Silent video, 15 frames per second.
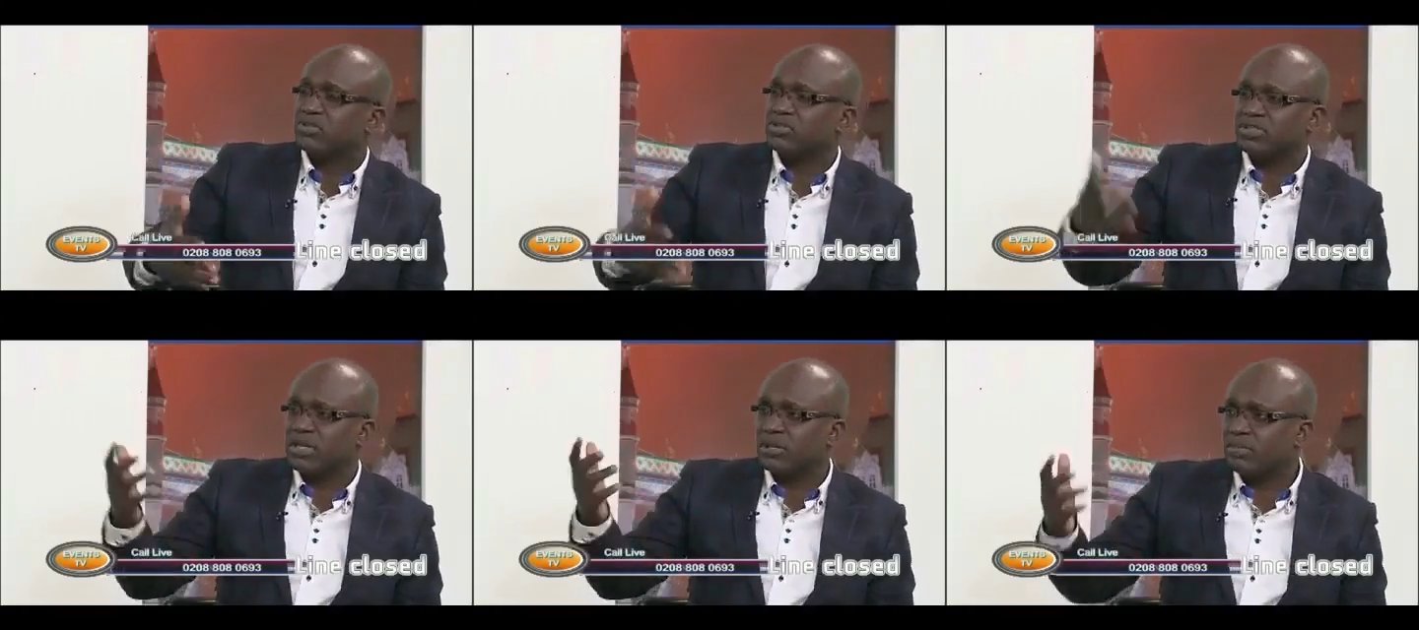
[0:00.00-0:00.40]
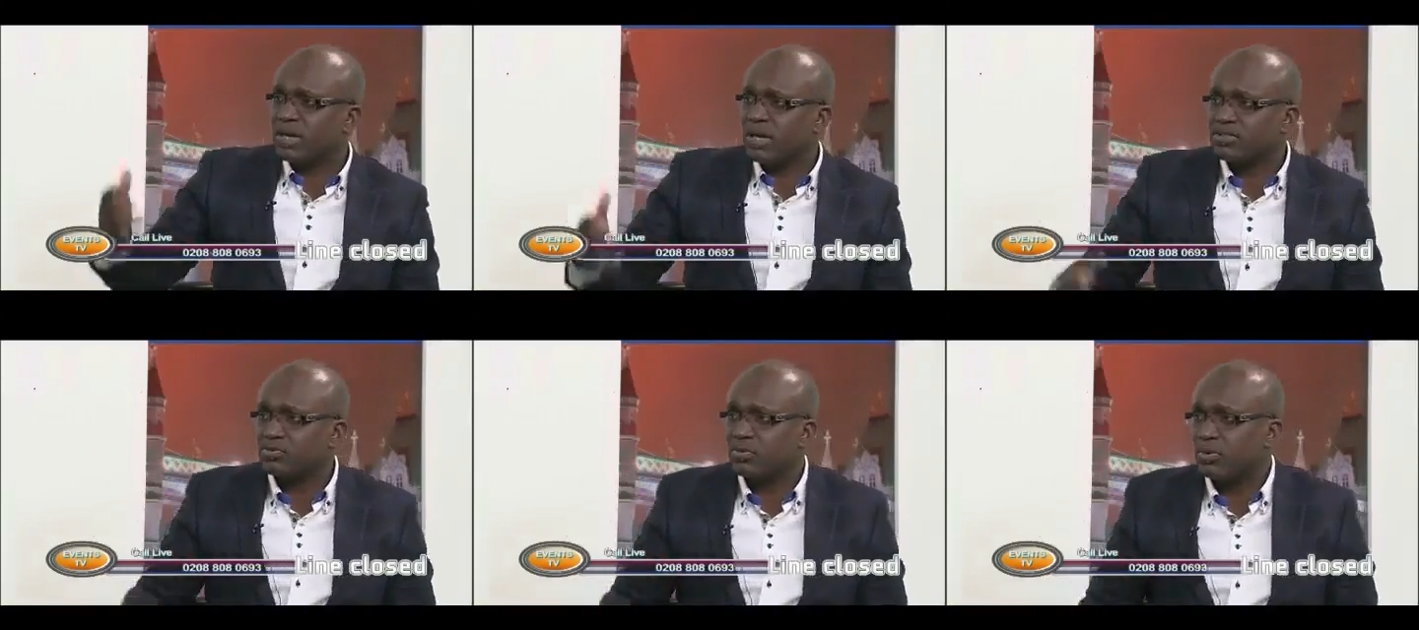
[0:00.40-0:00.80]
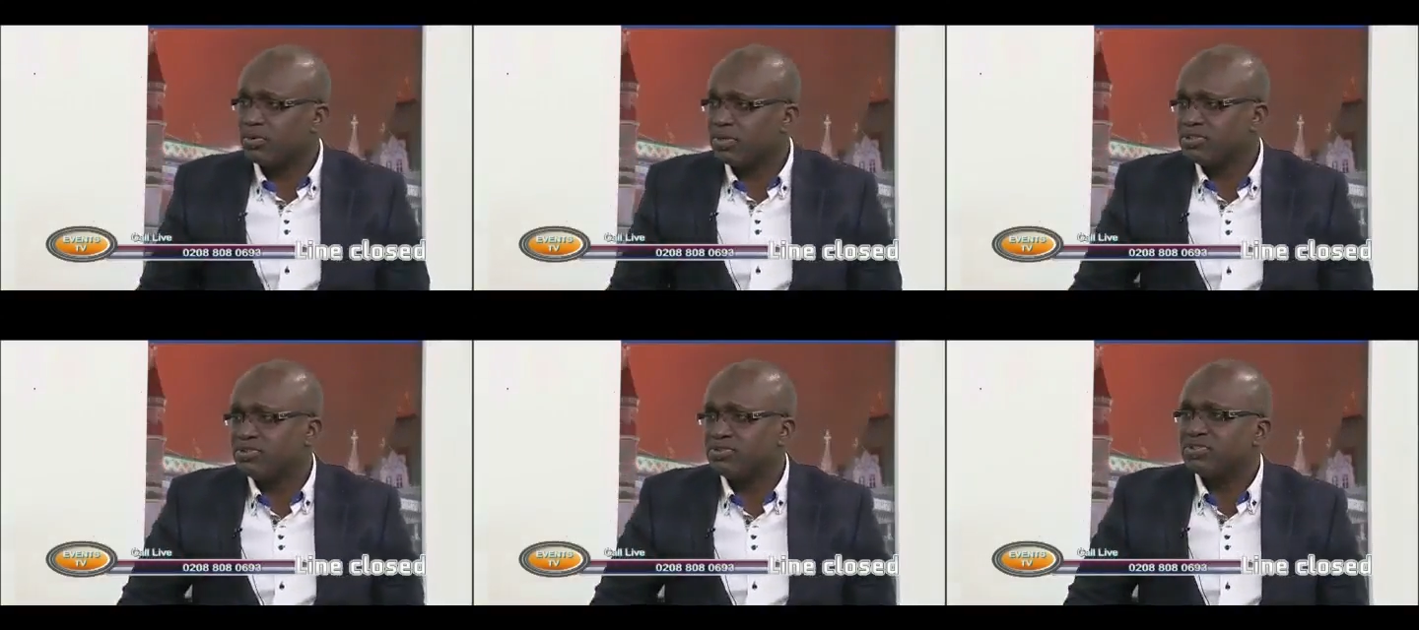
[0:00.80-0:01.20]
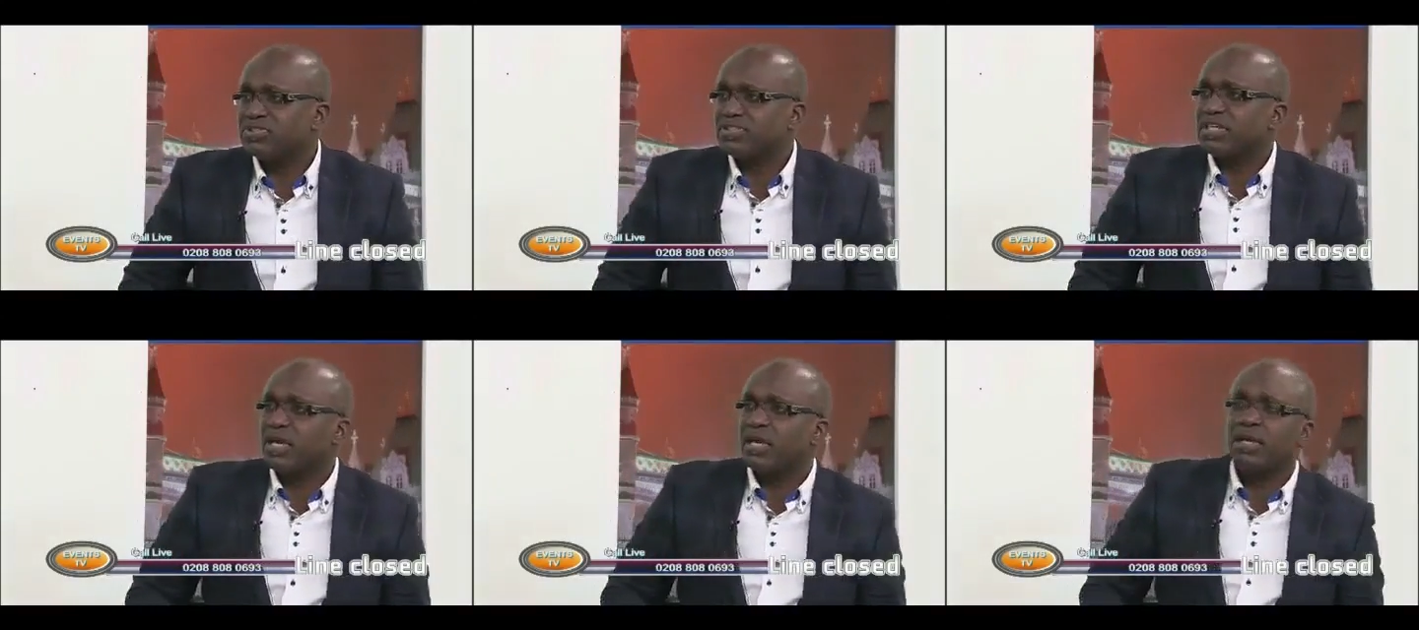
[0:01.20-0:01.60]
Because in the past we always used to
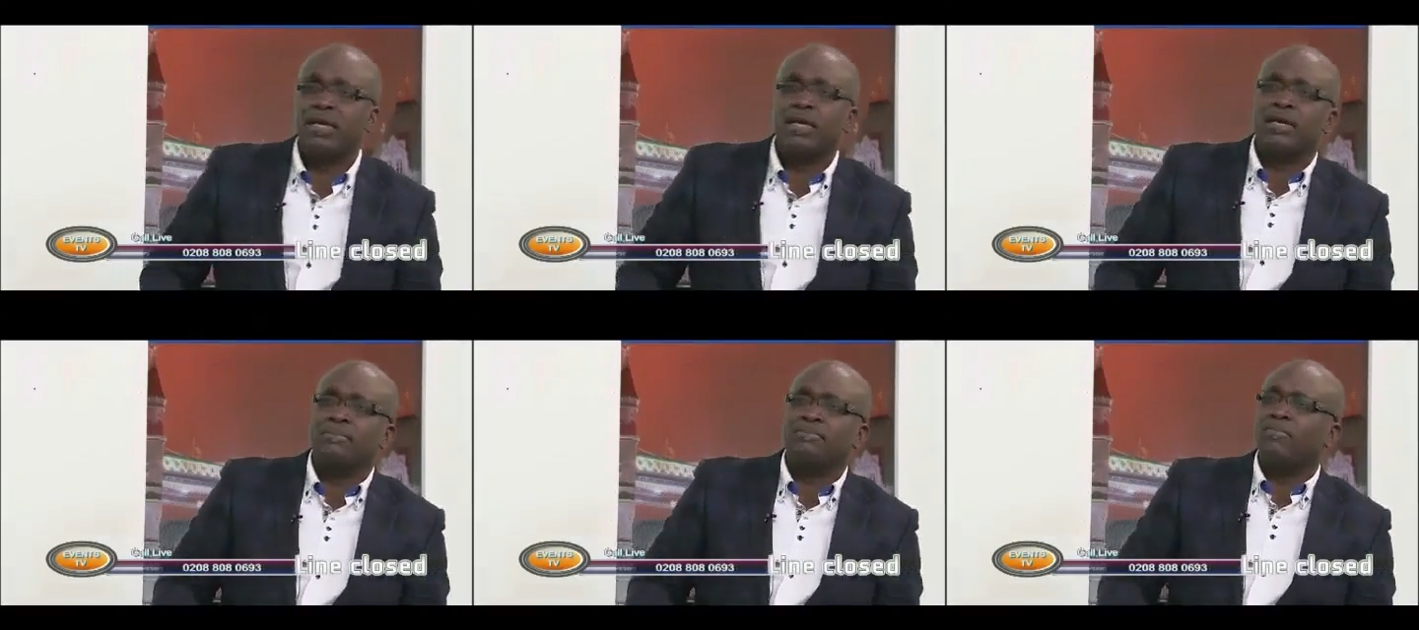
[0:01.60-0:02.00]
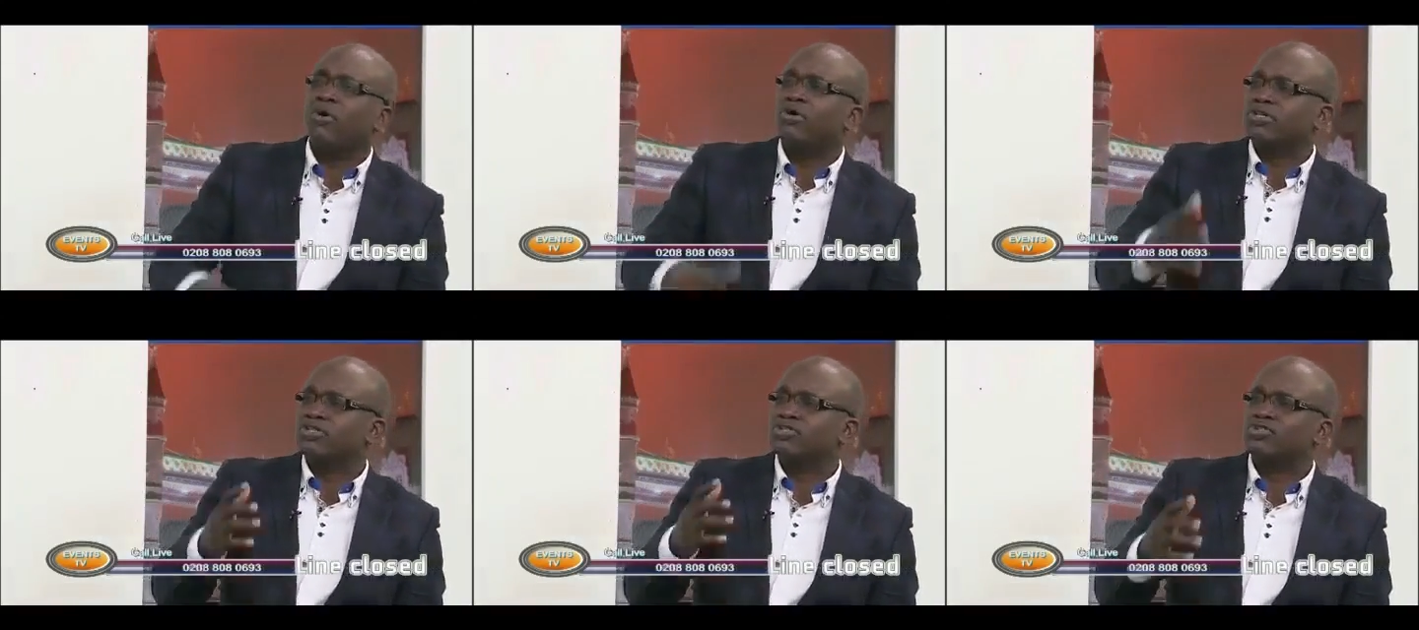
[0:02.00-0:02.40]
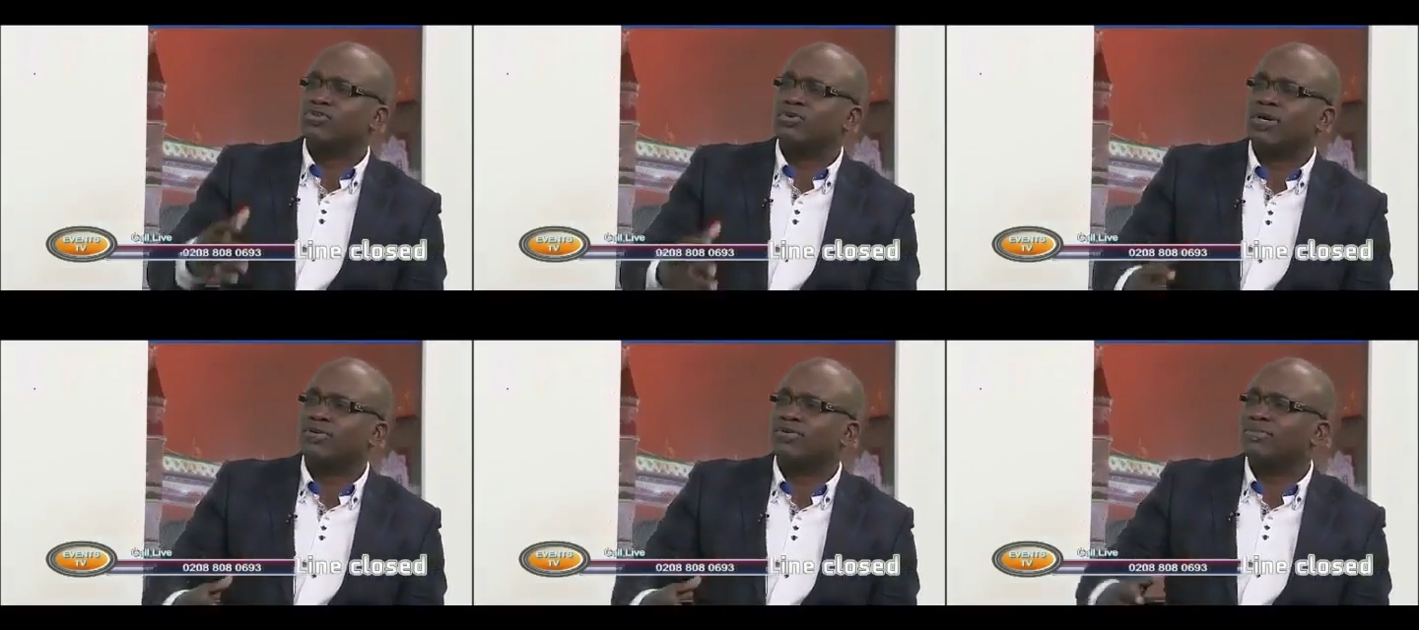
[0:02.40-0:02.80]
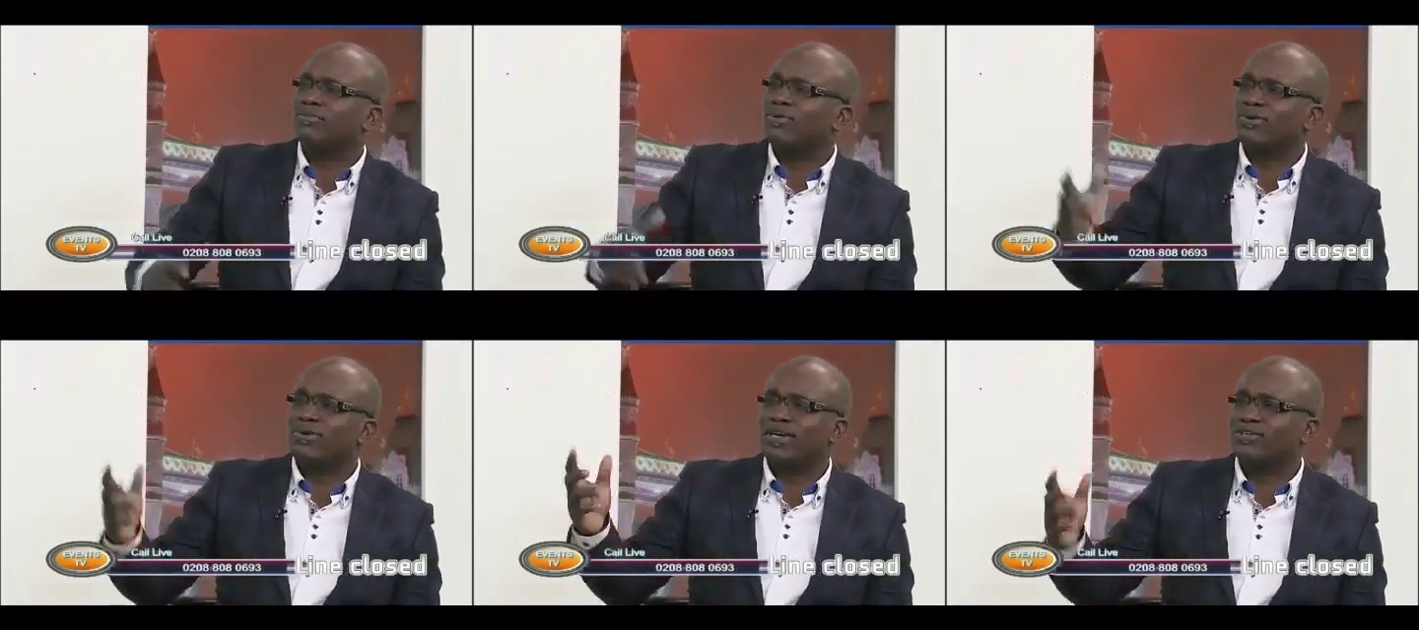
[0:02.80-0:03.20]
say more than 200,
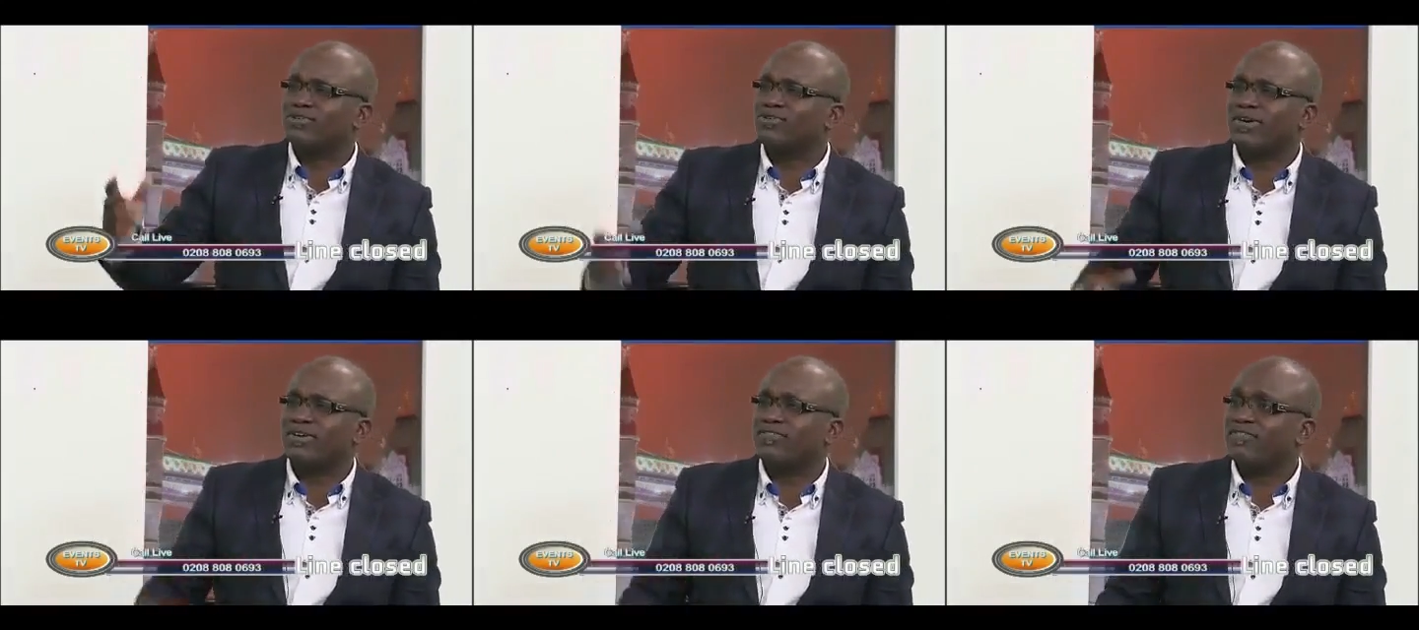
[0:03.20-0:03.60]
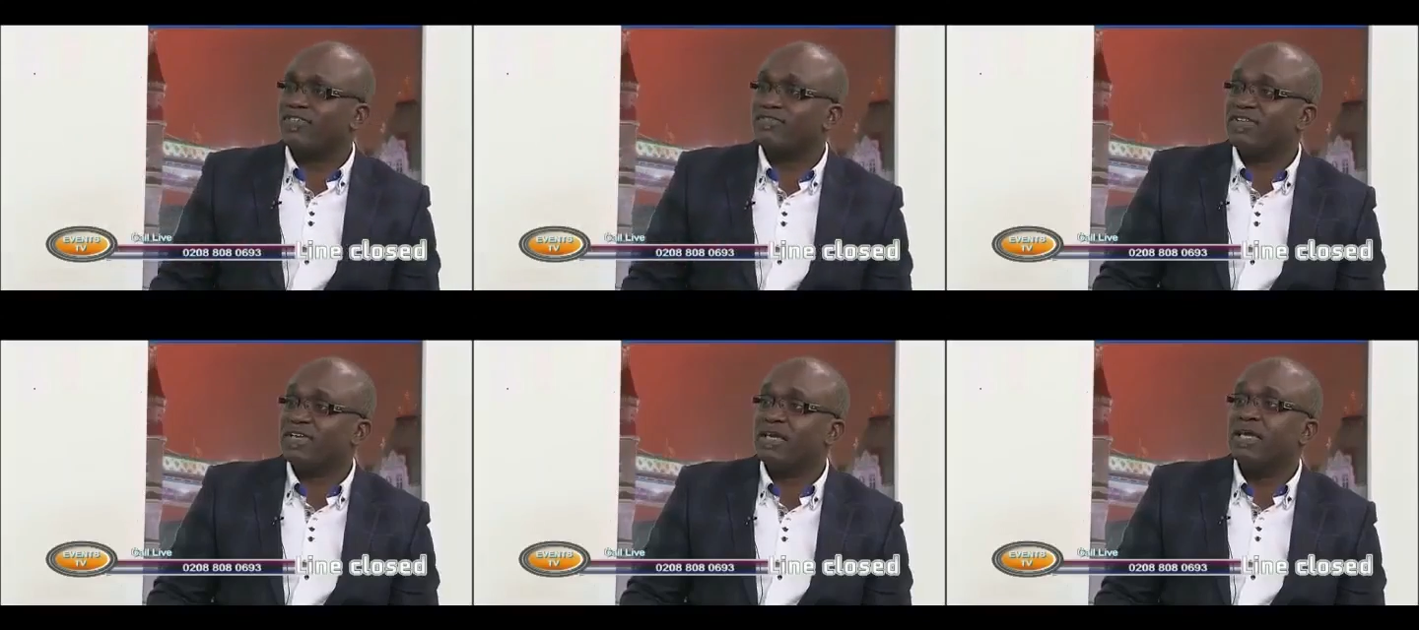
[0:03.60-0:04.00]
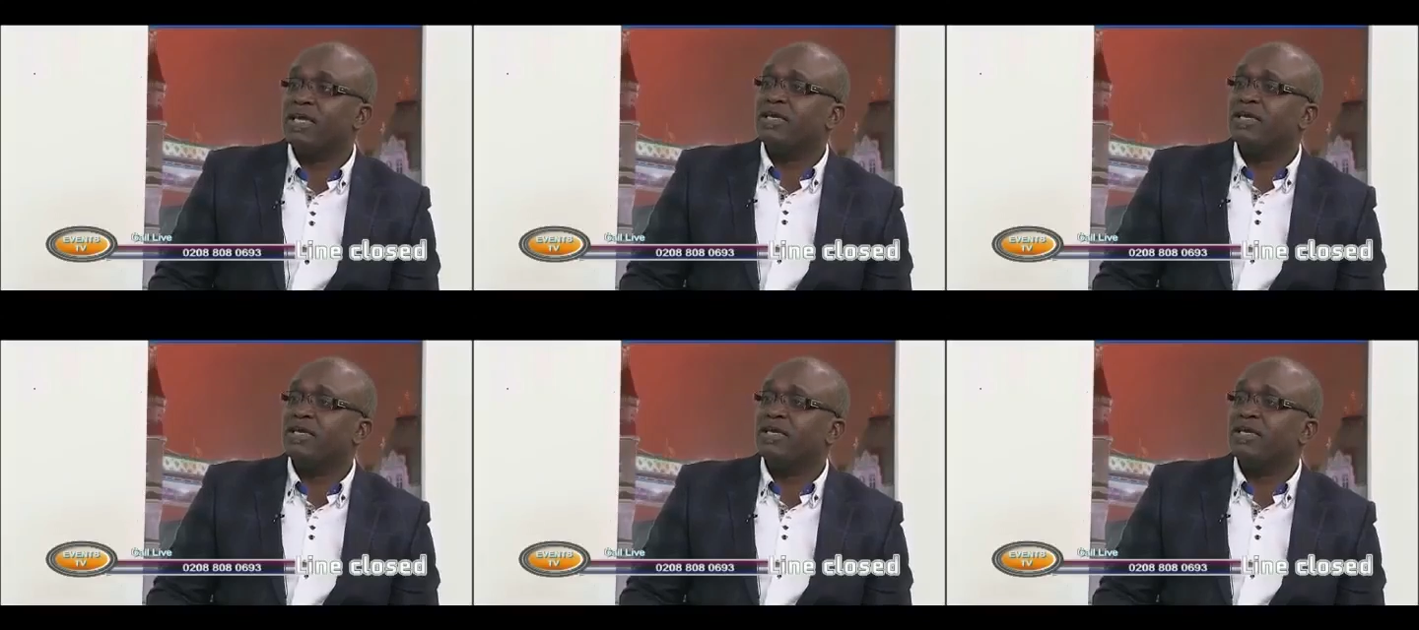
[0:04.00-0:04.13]
more than 250.